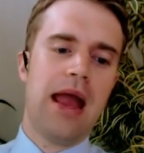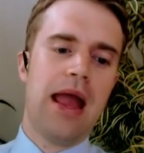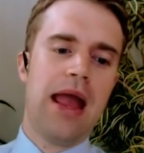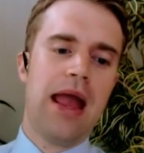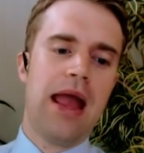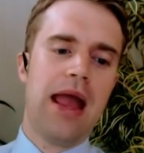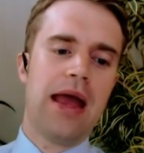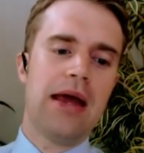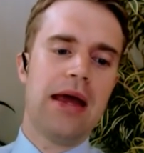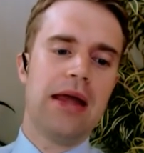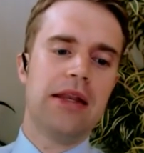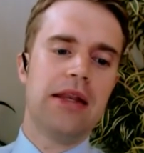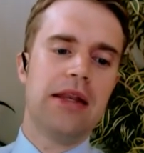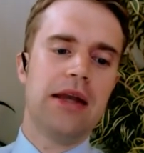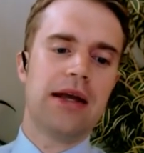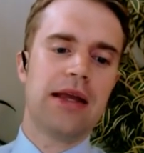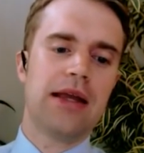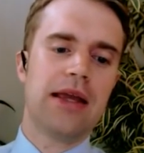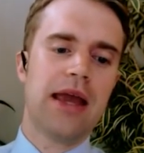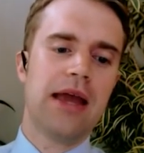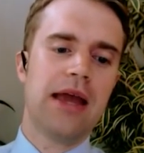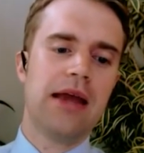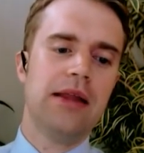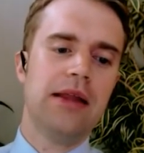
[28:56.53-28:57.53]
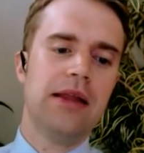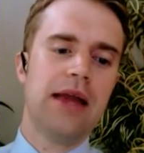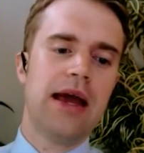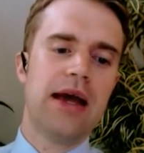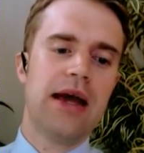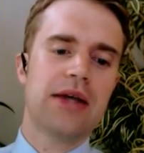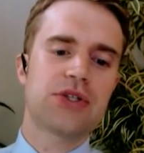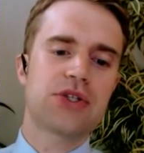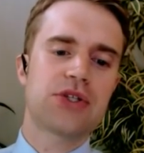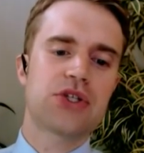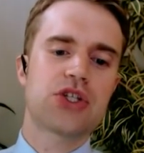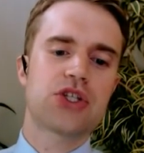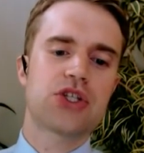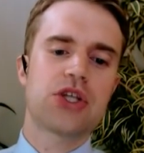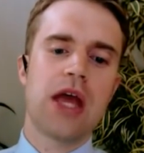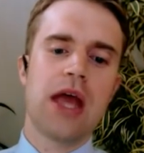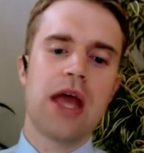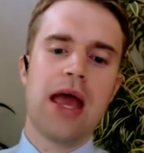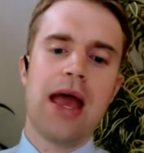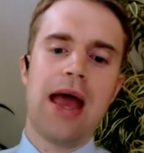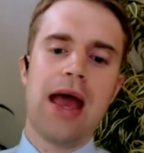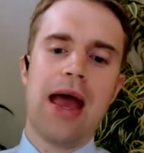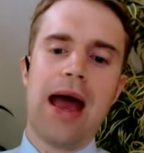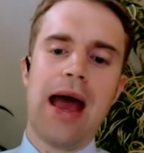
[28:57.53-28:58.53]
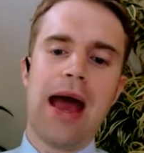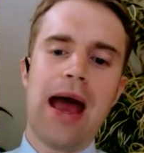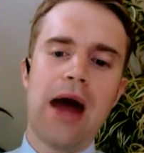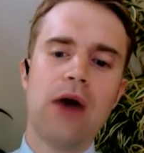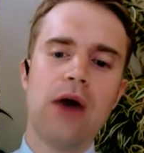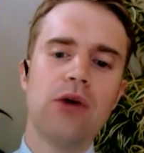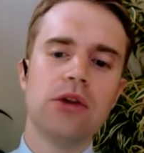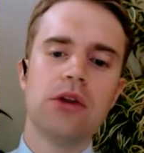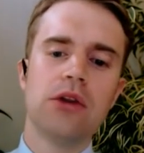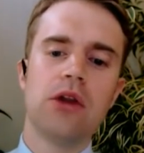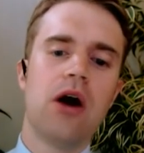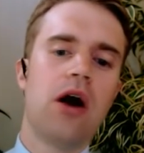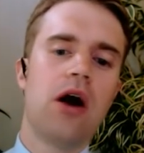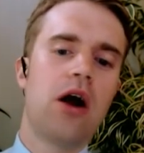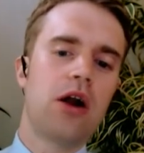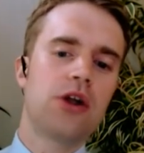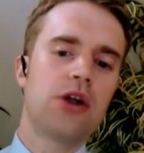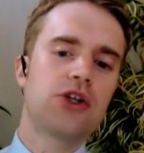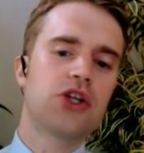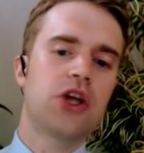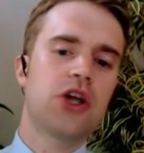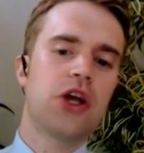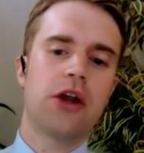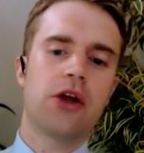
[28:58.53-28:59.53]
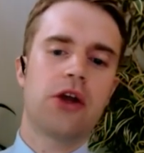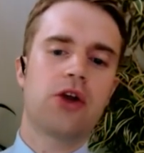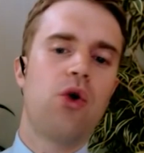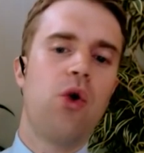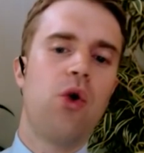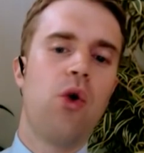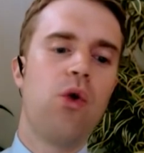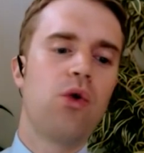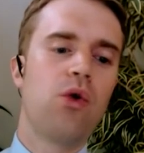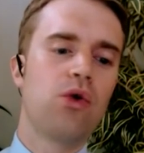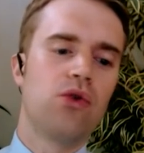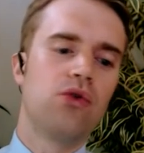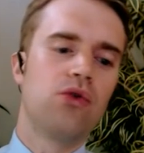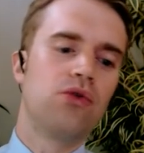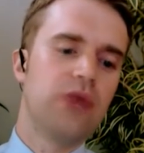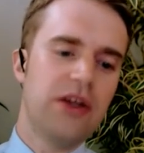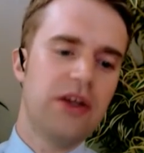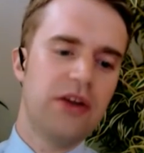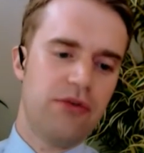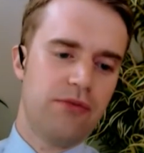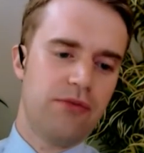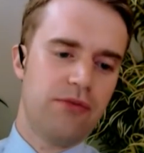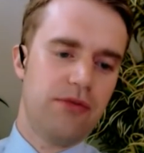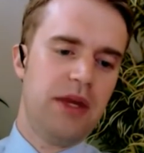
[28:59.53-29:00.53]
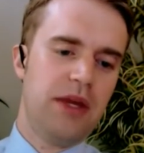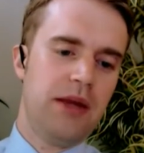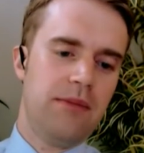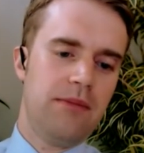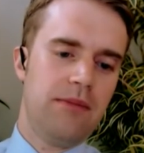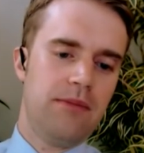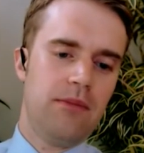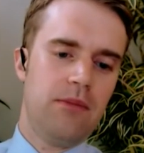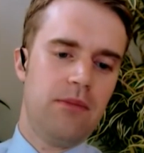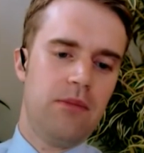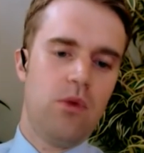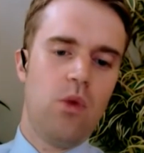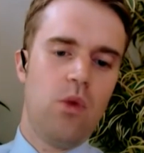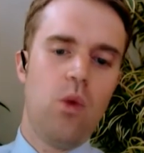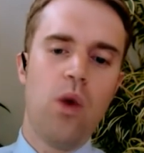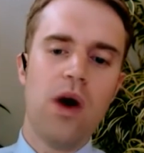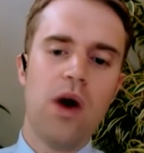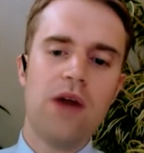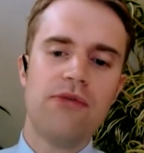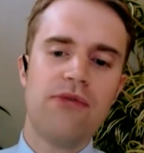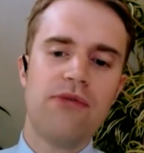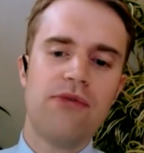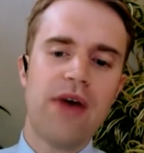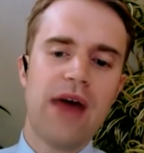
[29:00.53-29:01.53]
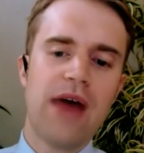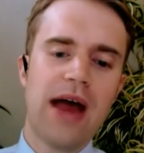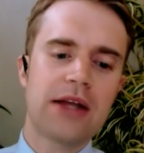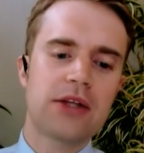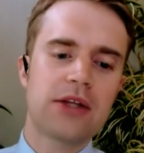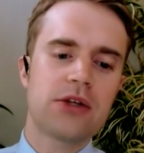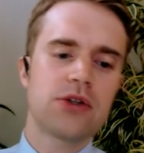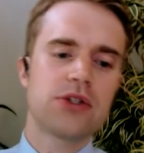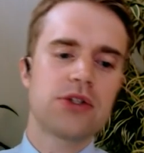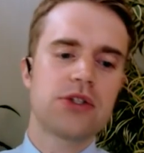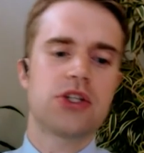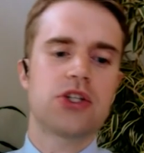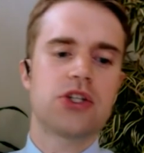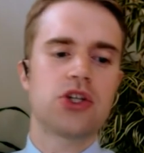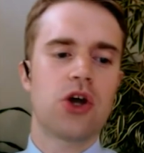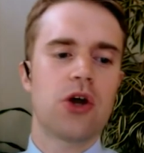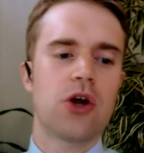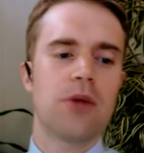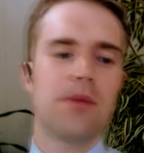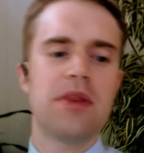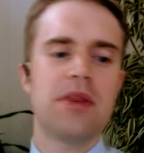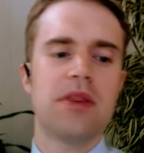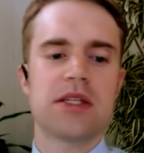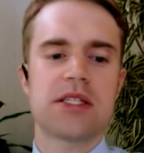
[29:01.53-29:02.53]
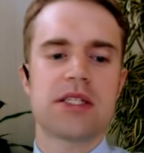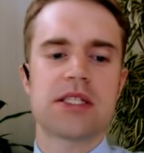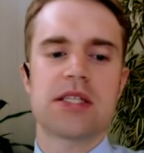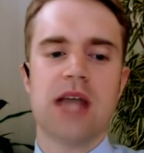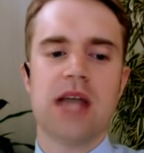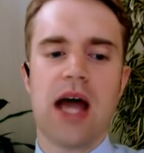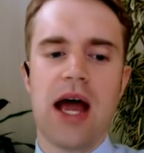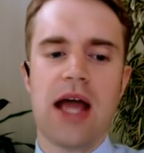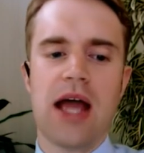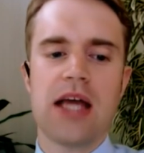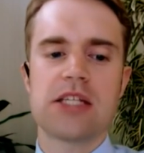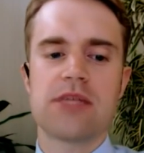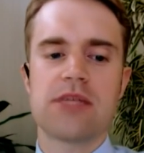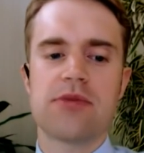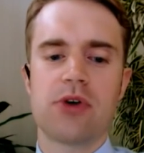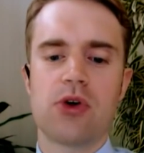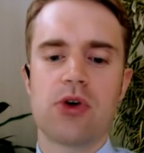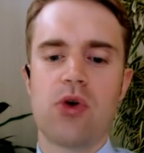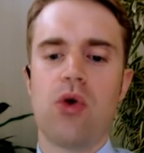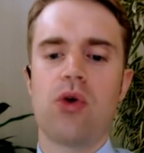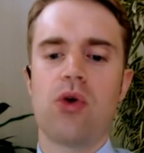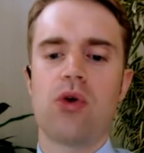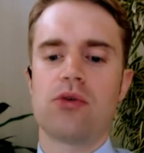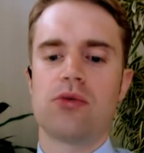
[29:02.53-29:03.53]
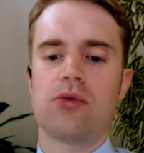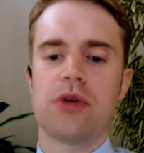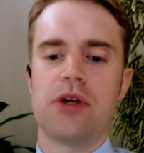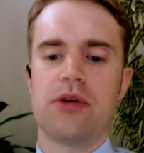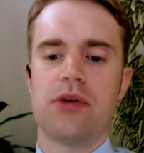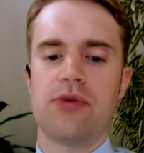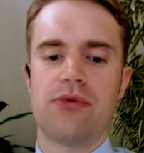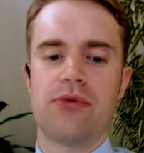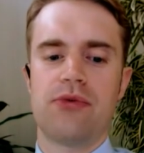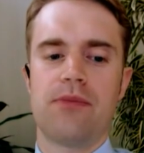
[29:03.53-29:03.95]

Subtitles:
and Kaylee asks, how large can a coral reef be? What factors determine the size of a coral reef?